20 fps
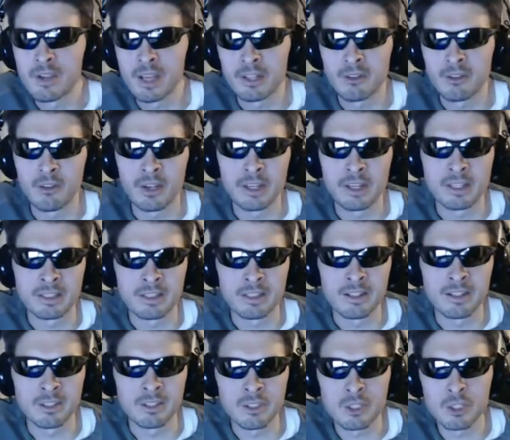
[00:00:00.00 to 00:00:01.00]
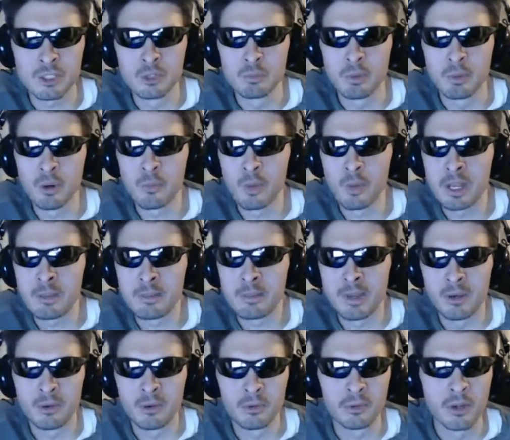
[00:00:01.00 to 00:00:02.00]
had, the super
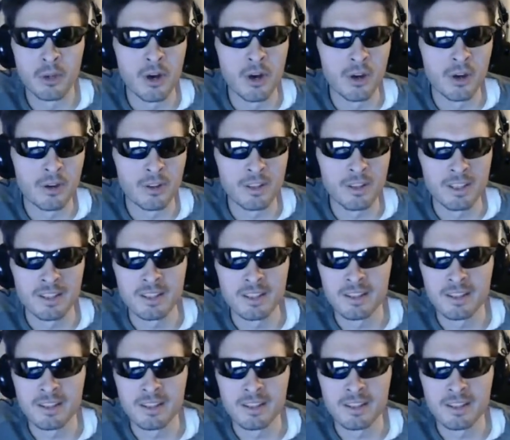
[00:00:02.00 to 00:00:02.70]
windmill dunk and,